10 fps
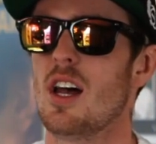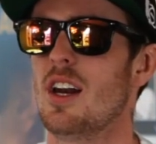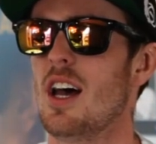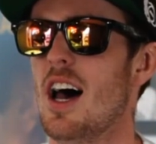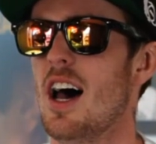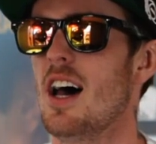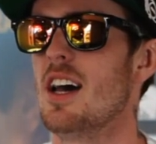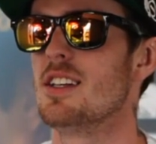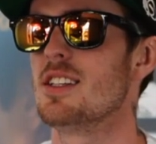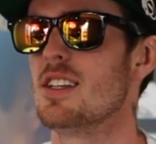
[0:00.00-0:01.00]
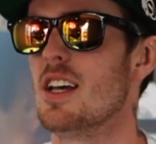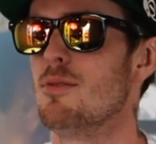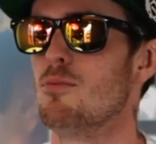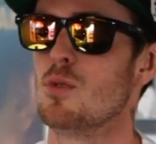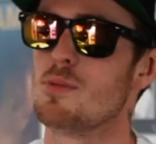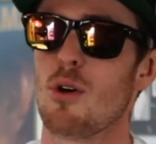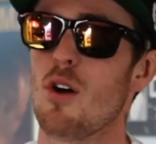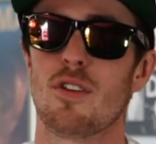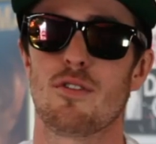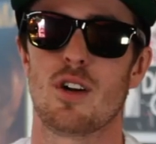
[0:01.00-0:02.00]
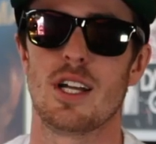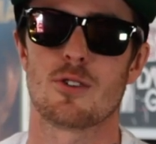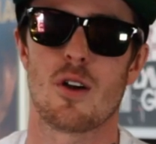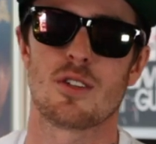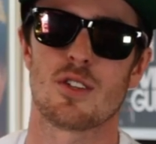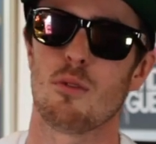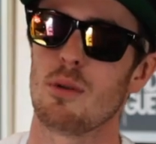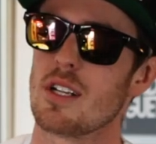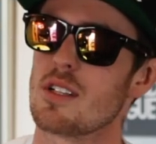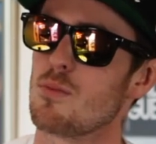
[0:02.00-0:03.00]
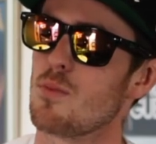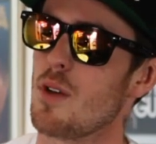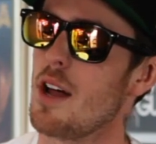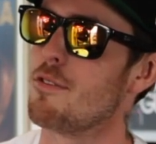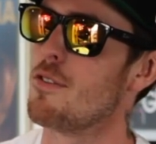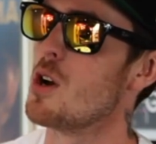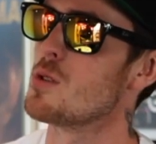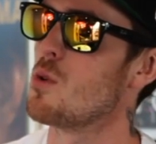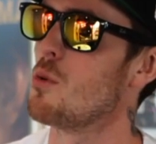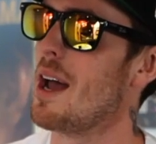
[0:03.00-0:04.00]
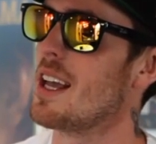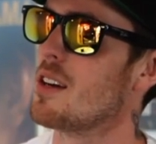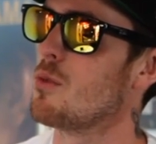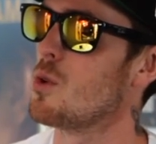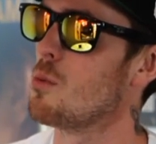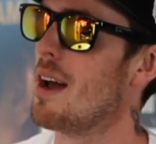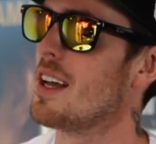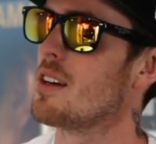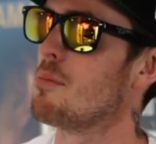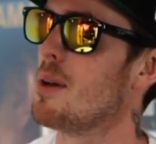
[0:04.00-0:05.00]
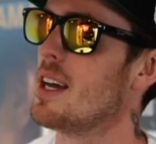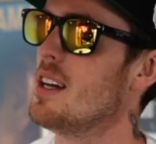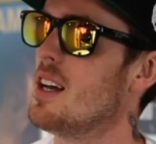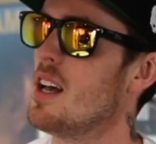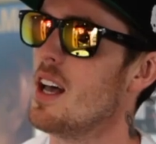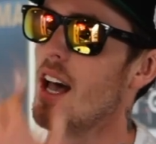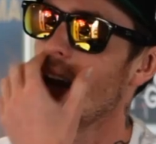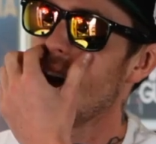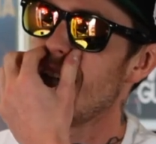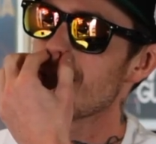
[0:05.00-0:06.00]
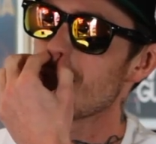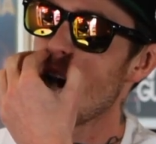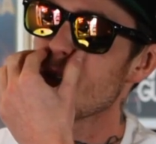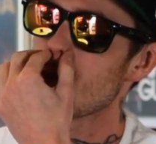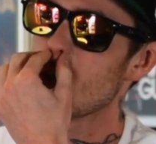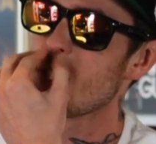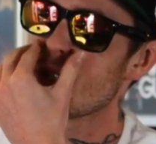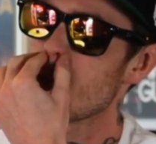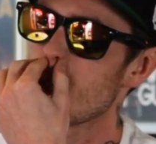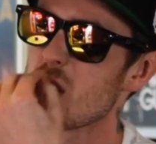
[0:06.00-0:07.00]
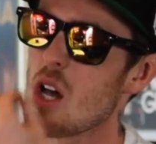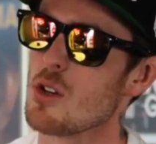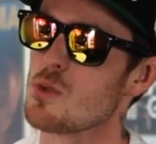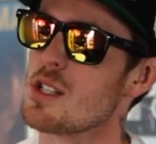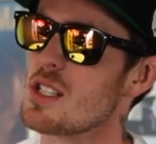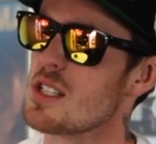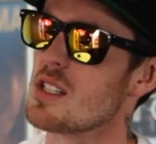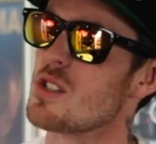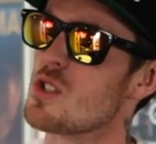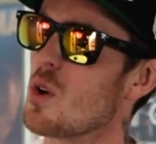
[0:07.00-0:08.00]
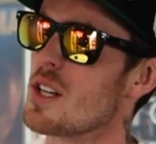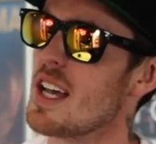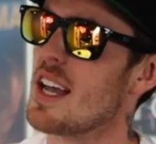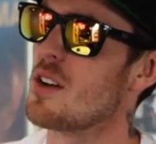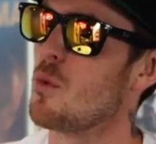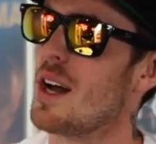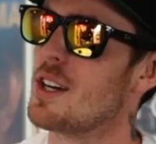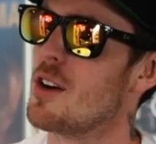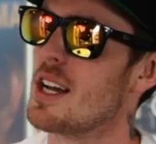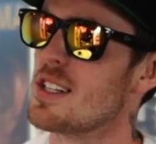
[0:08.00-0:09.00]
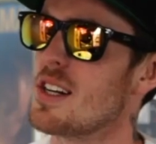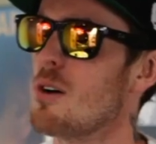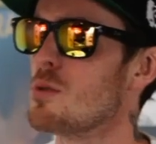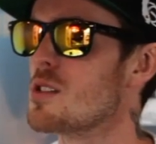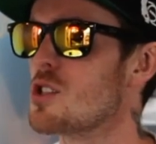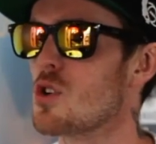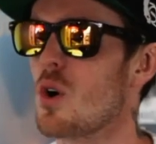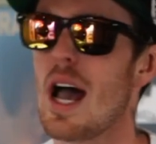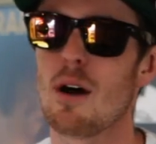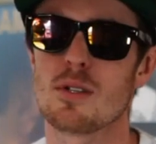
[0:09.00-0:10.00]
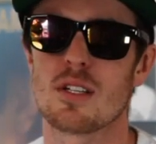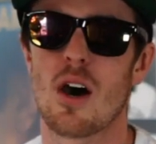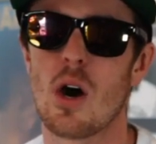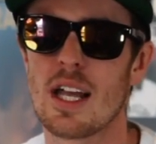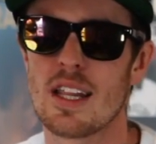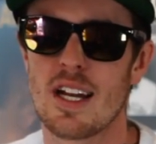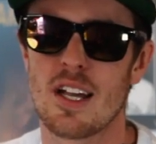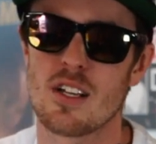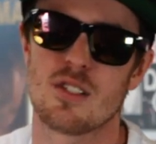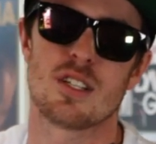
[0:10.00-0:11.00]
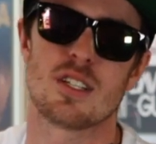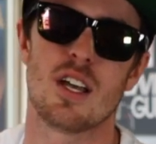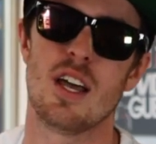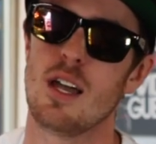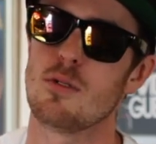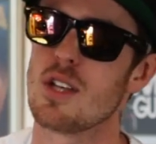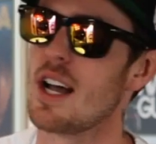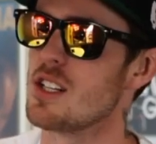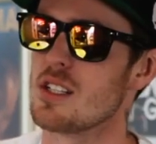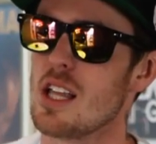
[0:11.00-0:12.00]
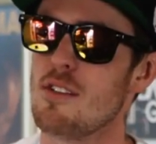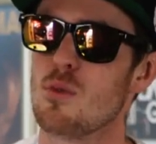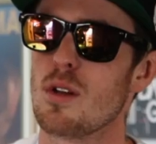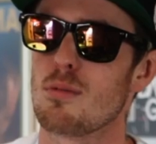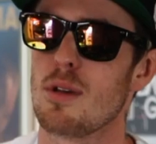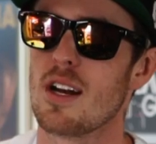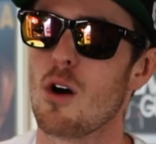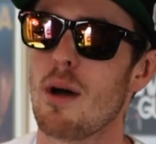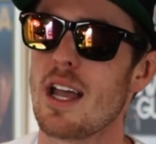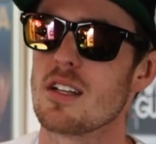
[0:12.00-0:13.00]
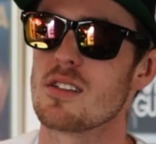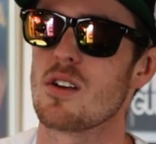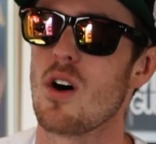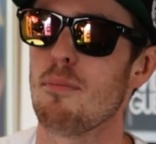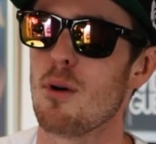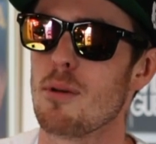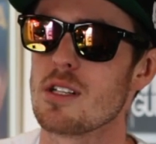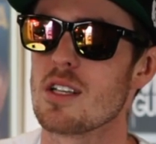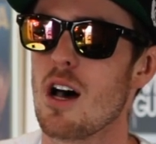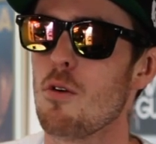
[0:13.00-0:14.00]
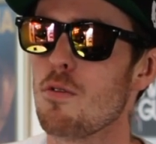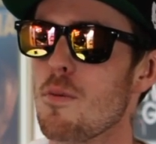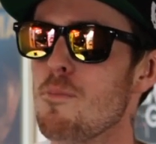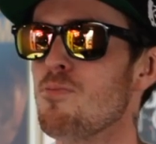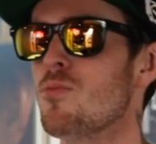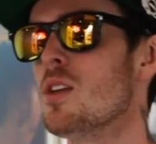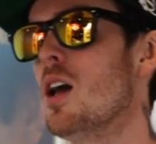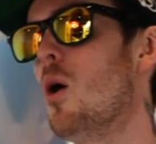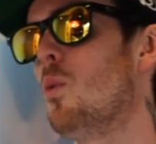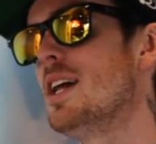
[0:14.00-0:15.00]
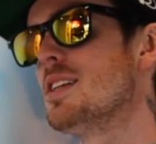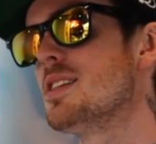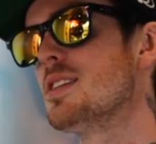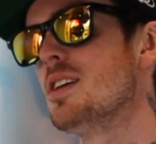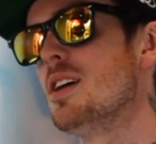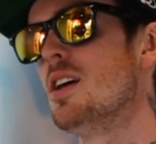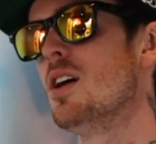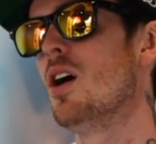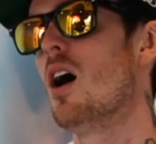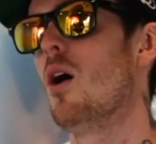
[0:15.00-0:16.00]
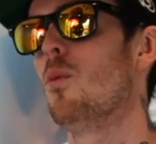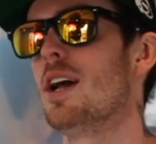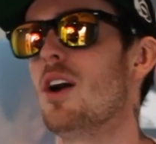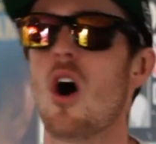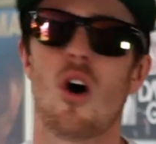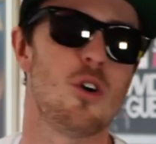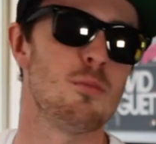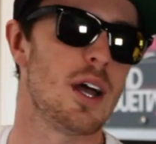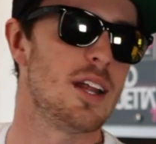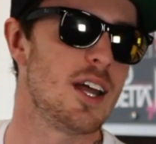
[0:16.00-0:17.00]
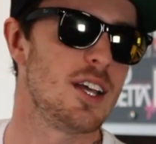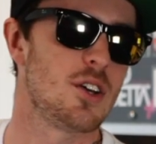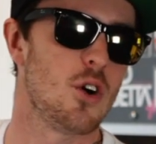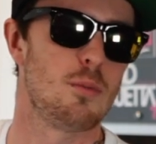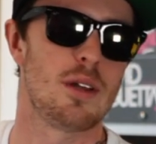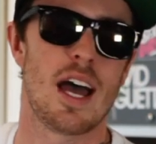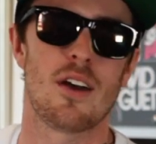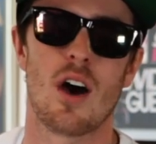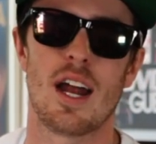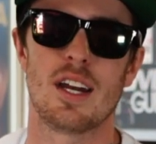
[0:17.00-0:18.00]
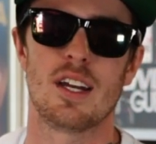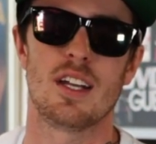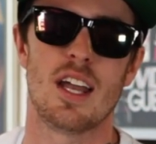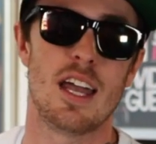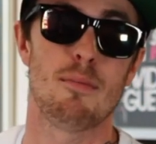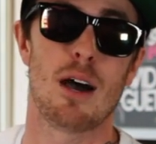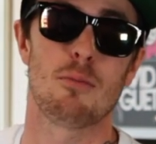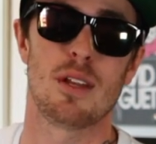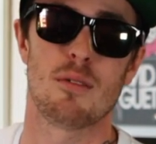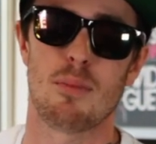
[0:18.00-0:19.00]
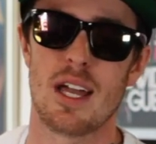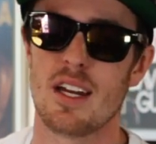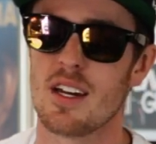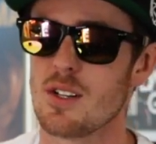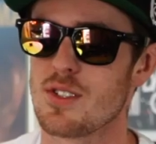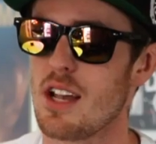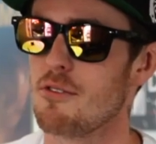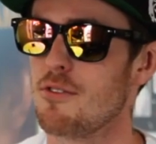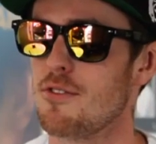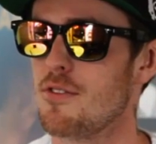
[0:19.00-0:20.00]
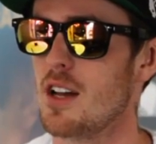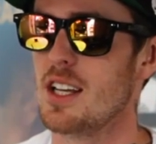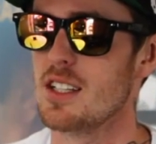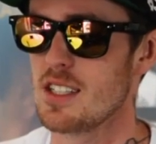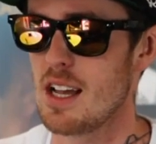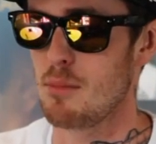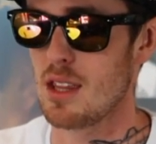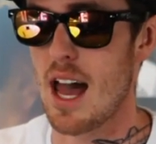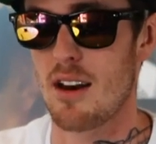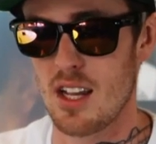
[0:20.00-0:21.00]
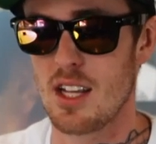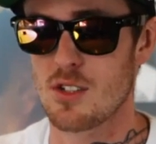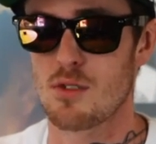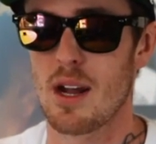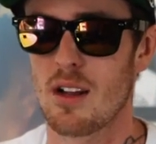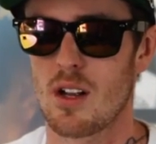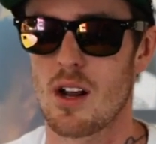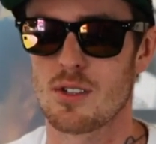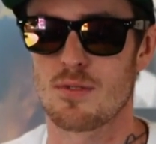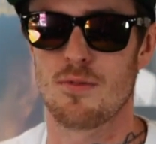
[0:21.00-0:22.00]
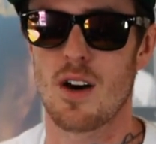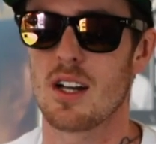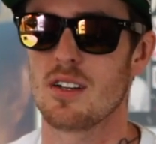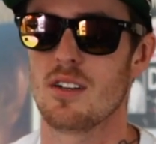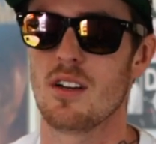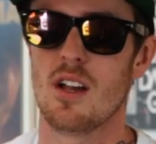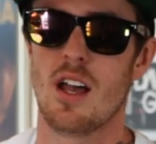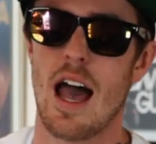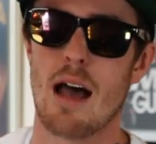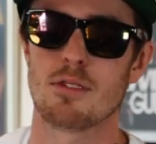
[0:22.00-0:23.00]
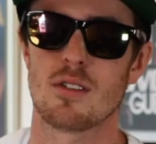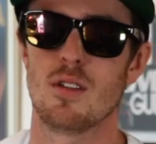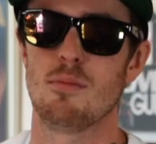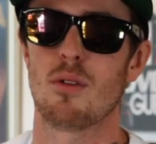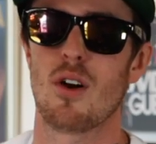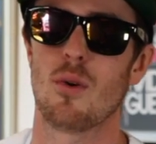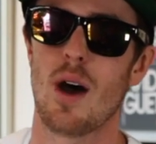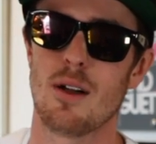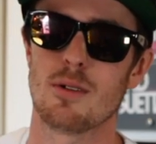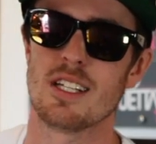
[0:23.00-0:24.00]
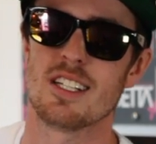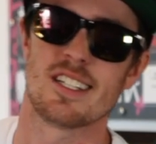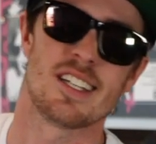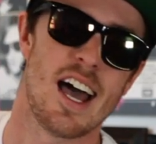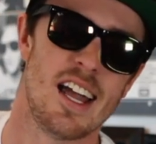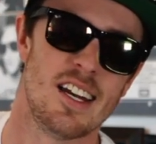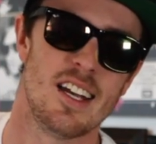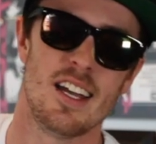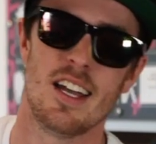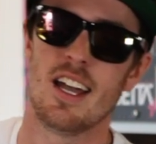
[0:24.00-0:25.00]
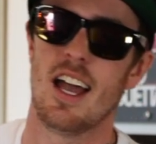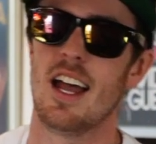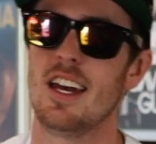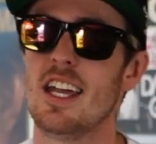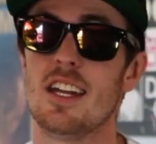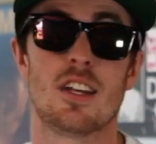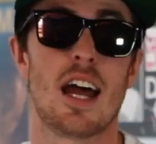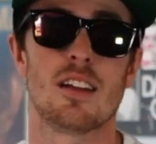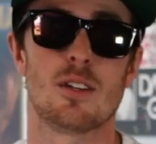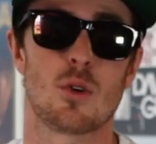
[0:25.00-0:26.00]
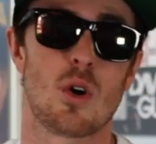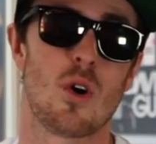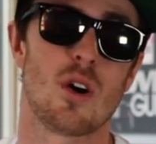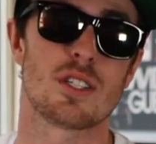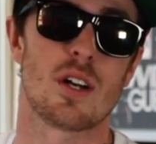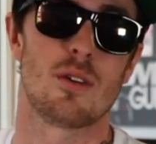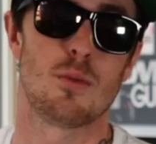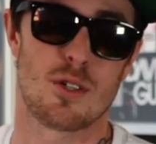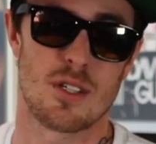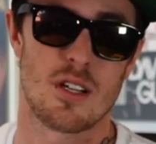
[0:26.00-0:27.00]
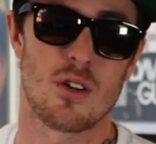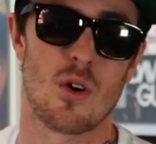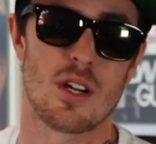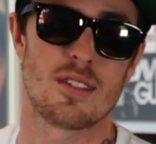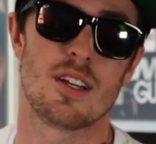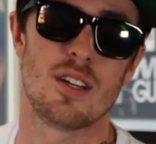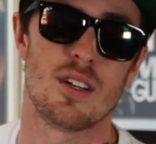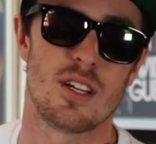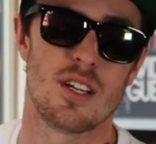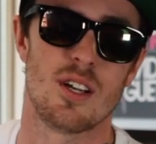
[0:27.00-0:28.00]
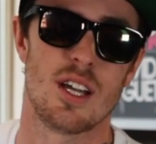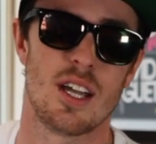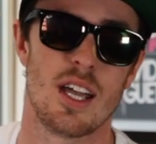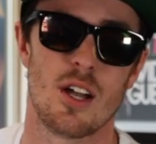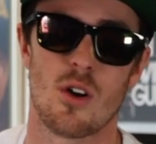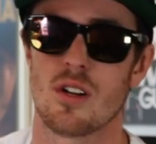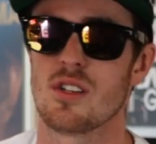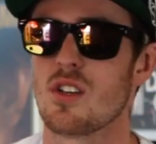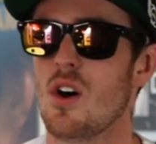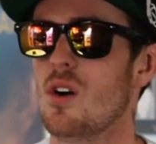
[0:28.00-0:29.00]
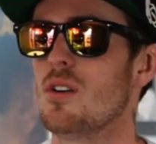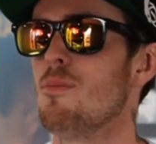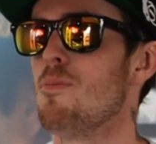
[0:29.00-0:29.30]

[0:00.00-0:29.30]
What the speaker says: And it was perfect for an intro song, but at first we were making a beat, and Styles was sort of taking it one direction. I wasn't sure how it was going, and then he was like, just leave it with me and I'll make it tonight by myself. I went home, and then he called me that night and he emailed me the beat, and I was like, and he sent me that instrumental, and I was fucking absolutely blown away. It was insane. And he had done a little chorus on it, which is the chorus that you hear on the song.